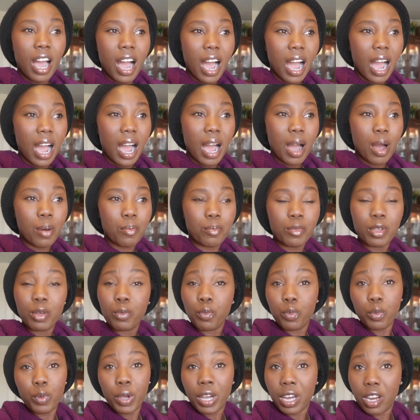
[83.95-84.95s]

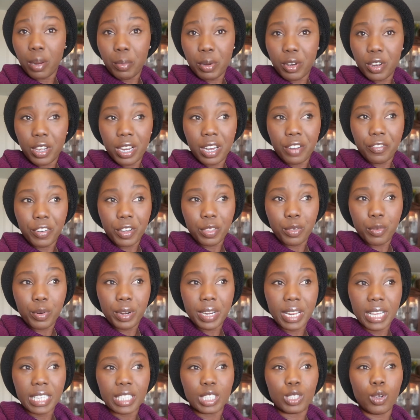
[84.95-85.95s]
Um, we're gonna be doing it for
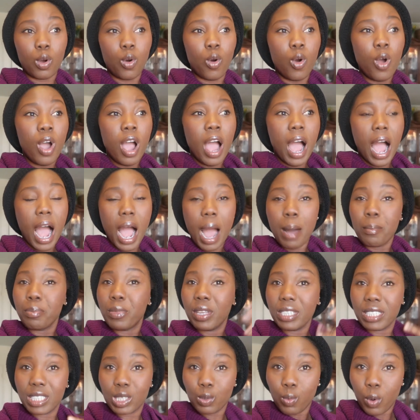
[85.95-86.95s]
three days. So um,
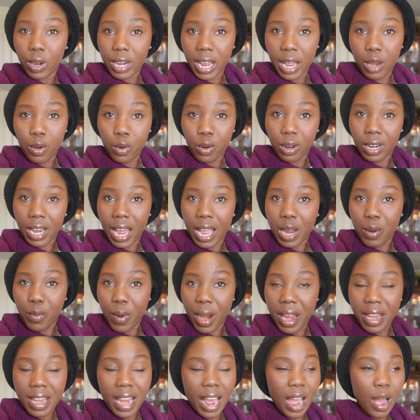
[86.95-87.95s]
this is what I look like
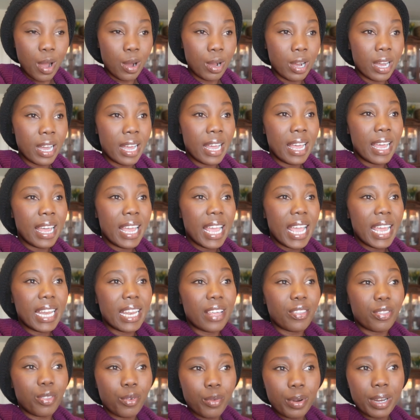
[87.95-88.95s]
right now
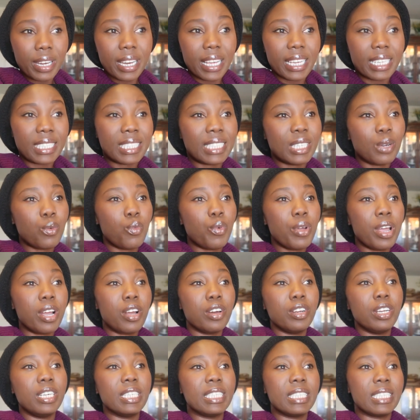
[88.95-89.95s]
and in three days we're
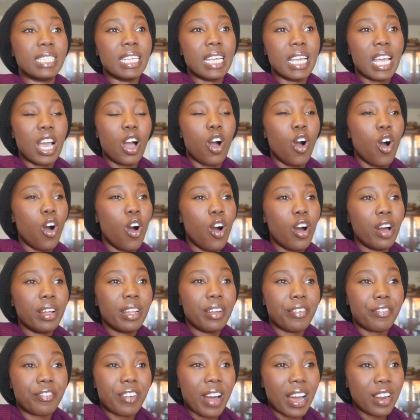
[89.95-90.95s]
gonna see all
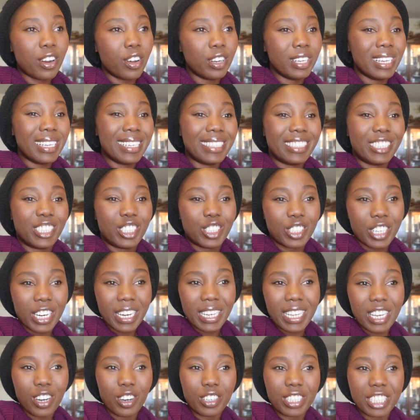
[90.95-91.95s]
the fat all the
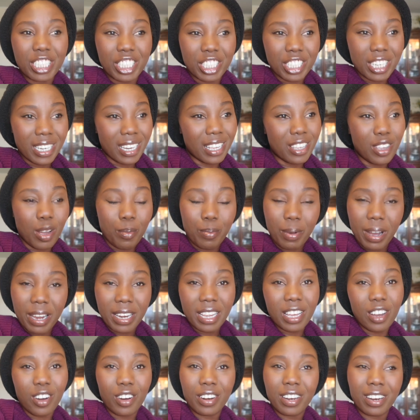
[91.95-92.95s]
dirty all the shit in your
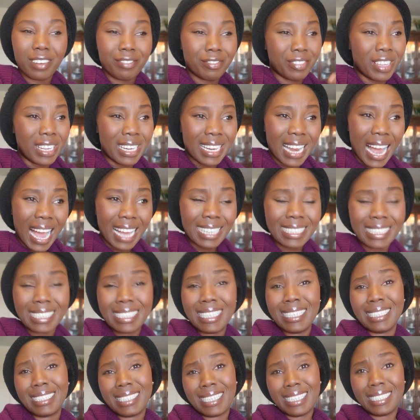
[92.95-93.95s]
body all of the
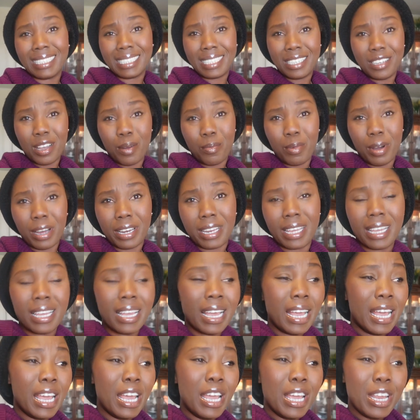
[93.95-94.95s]
nastiest things in your
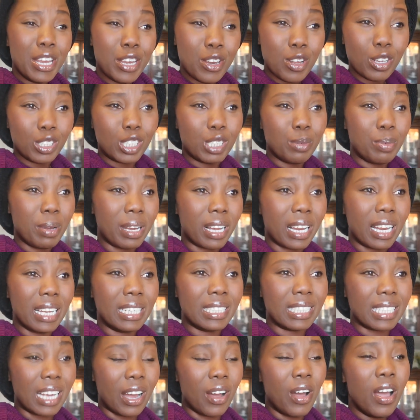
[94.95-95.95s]
body need to be
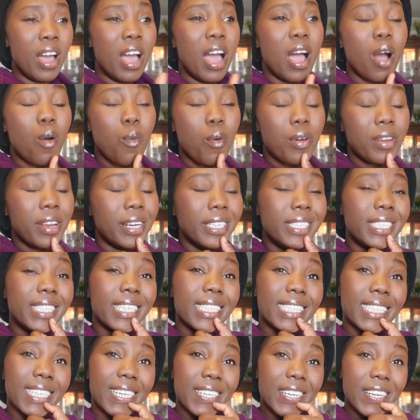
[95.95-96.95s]
cleansed out and we're not
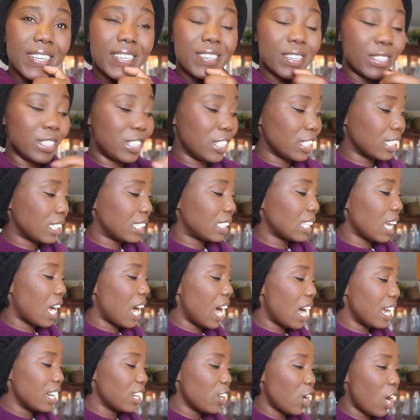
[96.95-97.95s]
just gonna do just
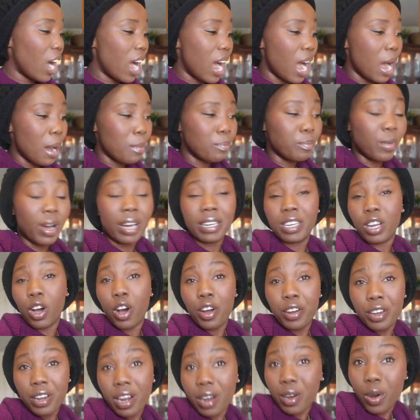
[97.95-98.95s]
a, uh, um, an
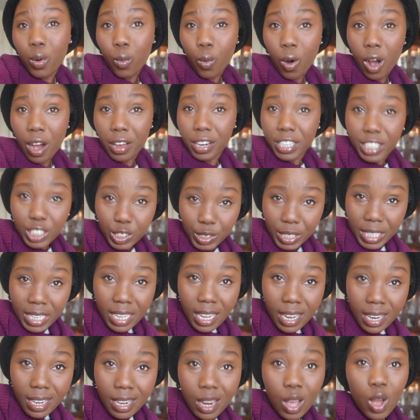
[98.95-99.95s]
ordinary water
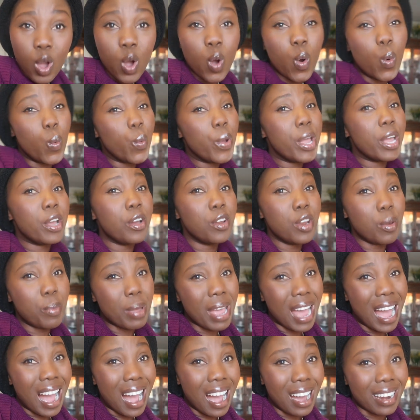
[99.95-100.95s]
drinking we're gonna
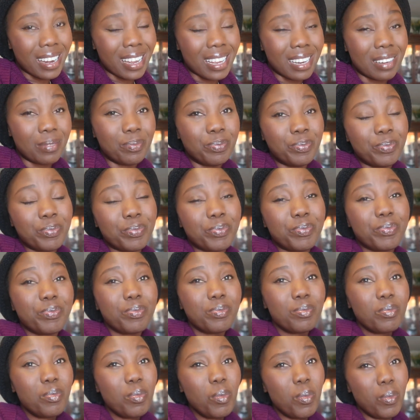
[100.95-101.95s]
be adding
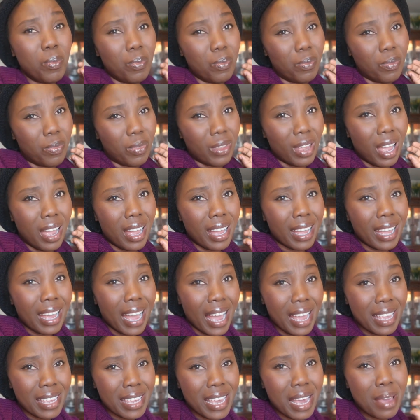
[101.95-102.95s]

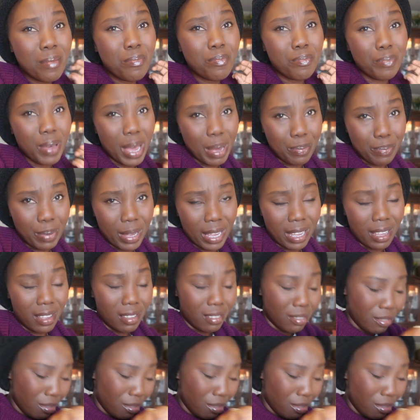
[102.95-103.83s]
cayenne pepper